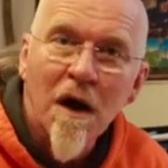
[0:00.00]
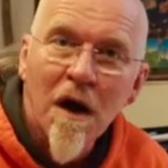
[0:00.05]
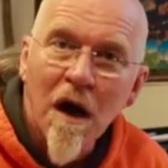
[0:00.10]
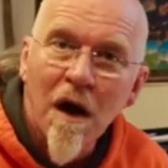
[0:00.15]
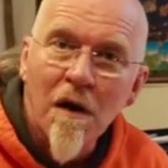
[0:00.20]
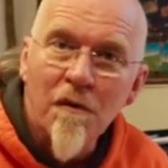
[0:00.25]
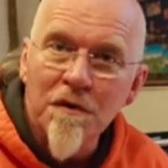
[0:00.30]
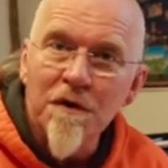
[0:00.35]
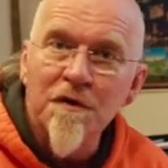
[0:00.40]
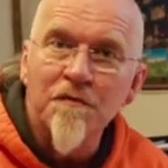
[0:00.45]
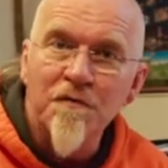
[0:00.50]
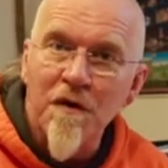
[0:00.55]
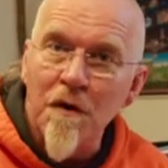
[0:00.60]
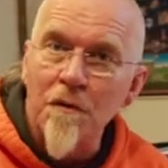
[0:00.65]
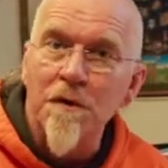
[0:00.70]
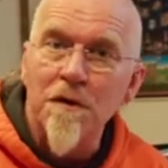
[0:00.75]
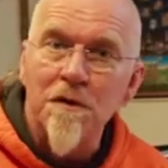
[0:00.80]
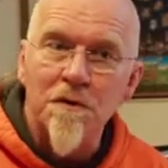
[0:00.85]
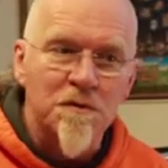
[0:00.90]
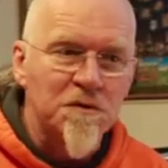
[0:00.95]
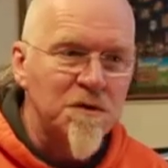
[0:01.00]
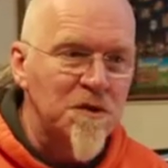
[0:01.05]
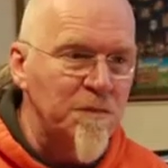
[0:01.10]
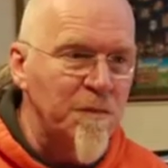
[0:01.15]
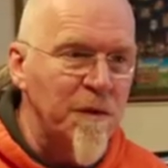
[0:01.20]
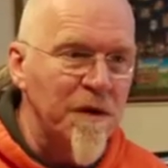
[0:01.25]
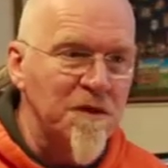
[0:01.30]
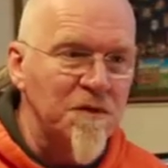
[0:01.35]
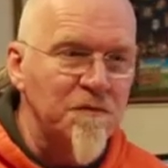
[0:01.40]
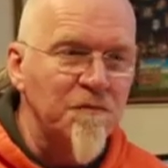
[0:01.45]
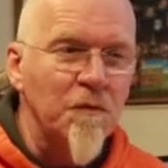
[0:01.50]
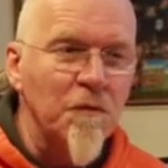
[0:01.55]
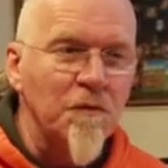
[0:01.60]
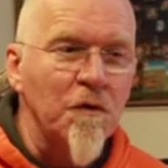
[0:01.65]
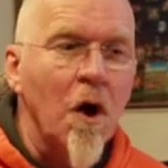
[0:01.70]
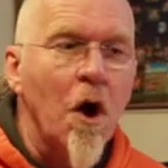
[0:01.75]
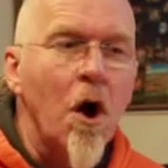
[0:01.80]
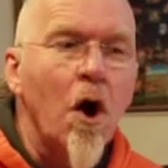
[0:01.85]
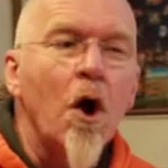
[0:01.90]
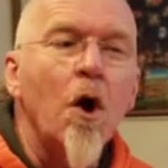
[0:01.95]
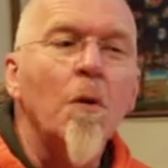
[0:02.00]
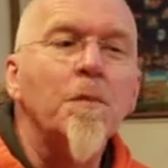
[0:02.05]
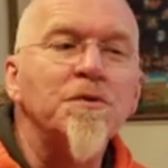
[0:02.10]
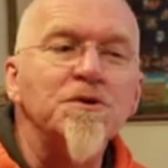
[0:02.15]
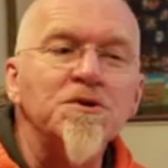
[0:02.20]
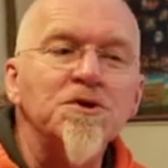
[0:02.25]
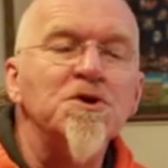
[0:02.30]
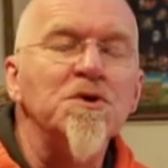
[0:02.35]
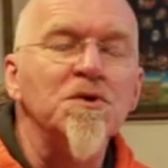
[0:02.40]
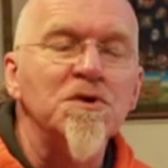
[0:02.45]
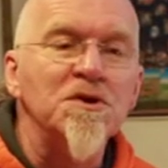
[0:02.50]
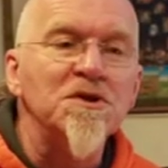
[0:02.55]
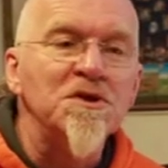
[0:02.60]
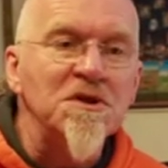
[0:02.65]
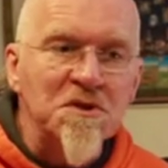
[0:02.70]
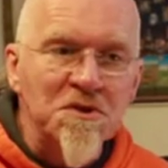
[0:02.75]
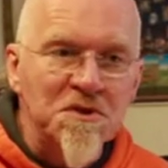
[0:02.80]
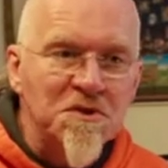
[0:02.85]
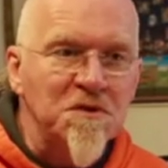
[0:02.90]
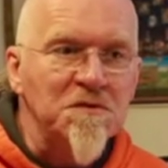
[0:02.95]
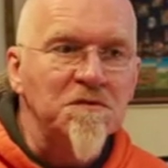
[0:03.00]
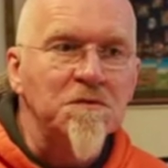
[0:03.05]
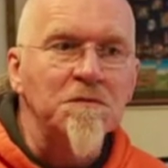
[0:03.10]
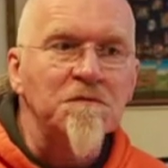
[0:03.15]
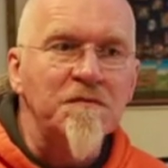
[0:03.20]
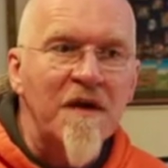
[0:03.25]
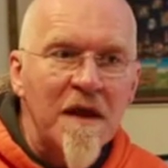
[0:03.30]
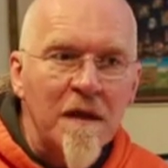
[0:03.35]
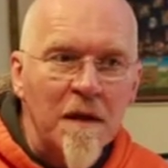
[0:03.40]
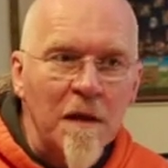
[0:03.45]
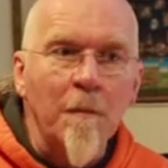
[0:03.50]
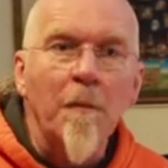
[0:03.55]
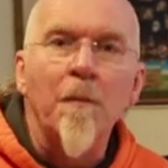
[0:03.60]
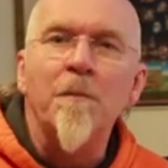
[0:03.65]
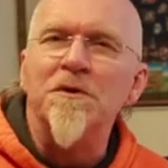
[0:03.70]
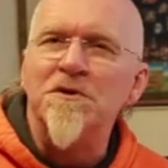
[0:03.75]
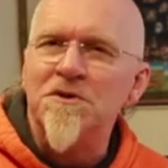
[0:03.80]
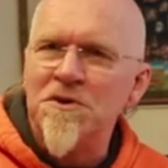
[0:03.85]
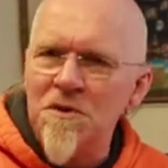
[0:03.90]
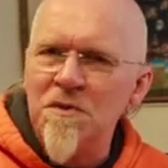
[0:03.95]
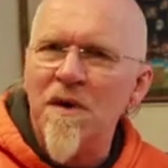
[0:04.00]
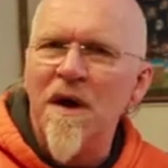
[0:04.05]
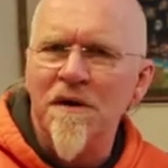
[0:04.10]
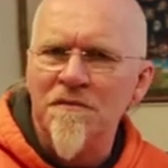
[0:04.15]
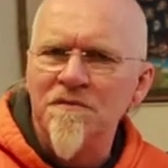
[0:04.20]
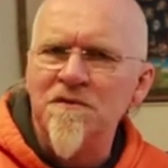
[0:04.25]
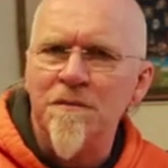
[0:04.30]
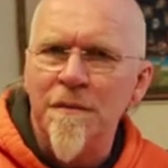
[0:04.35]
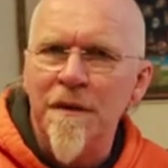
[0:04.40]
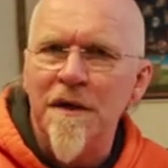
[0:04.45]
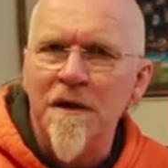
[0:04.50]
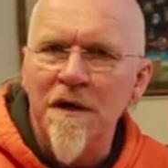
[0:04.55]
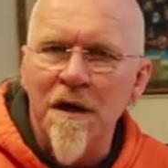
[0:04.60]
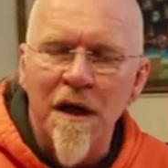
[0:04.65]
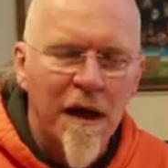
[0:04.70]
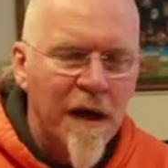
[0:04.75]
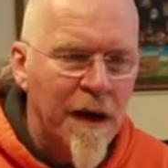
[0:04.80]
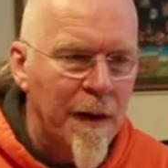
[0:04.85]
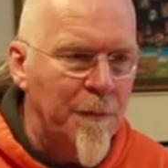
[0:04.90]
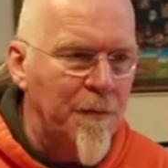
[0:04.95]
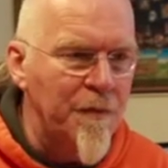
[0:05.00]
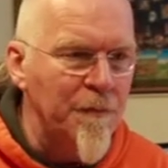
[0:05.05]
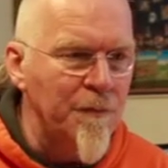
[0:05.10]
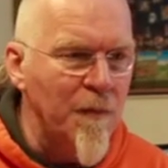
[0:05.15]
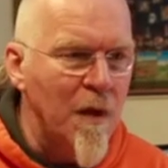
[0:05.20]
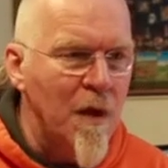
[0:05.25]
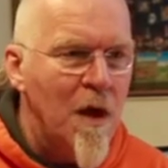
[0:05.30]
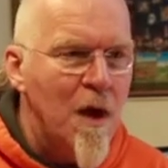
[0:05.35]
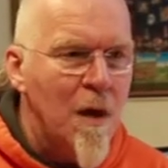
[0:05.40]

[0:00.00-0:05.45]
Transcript: are in a very good space for opportunities to develop, but you have to make it happen.